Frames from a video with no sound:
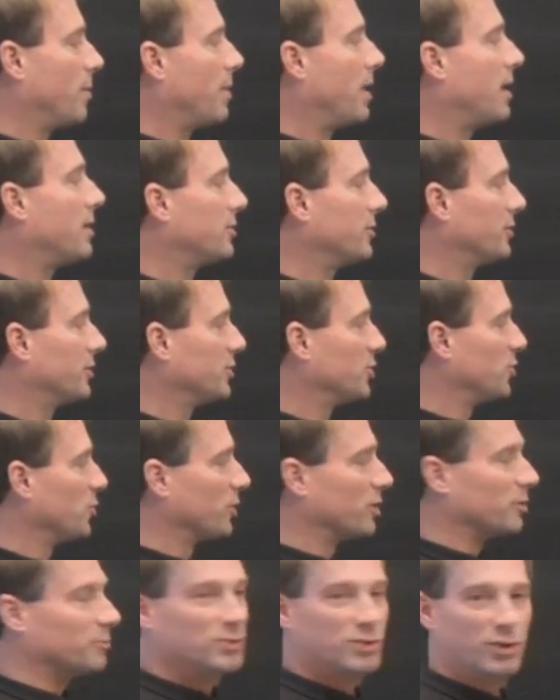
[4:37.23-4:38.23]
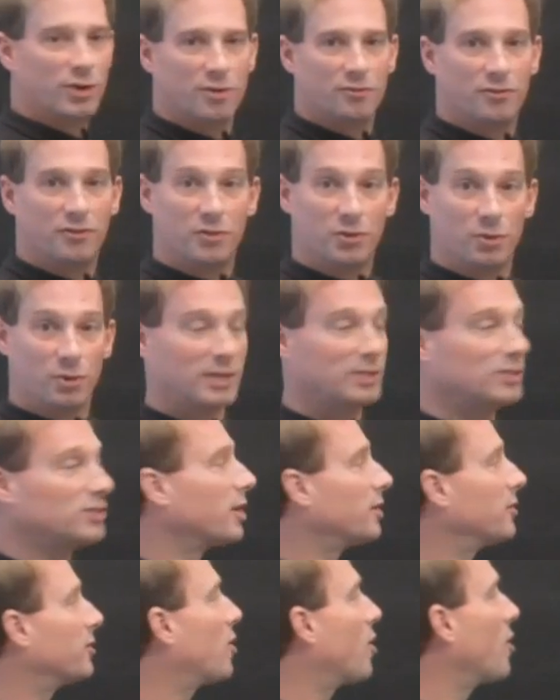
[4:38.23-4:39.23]
at, that you would observe if you were
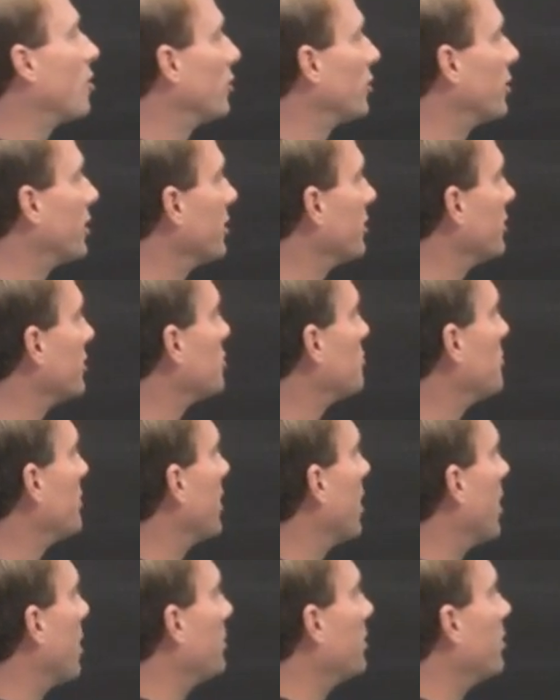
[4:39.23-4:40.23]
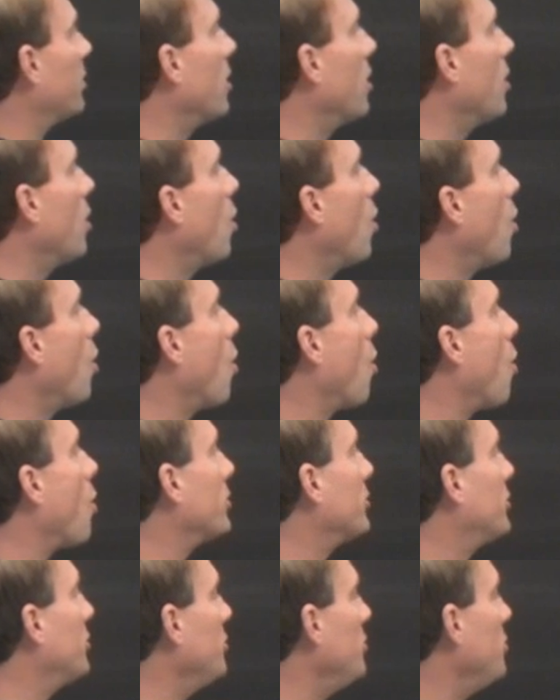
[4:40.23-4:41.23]
inside the car looking at the speedometer,
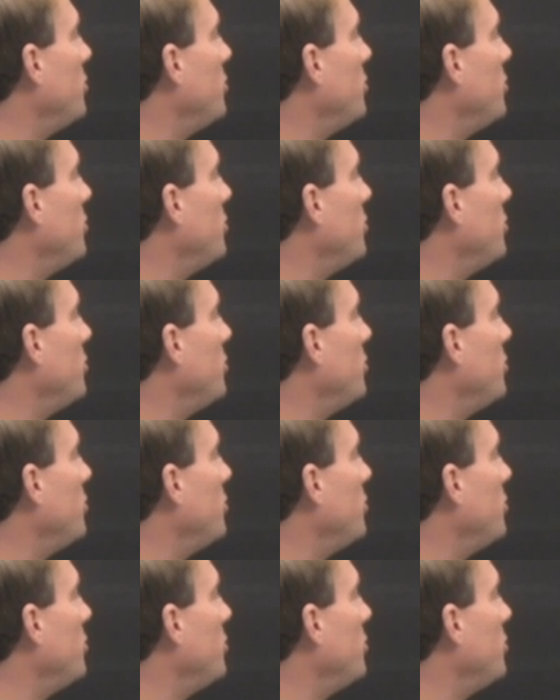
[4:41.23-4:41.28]
or do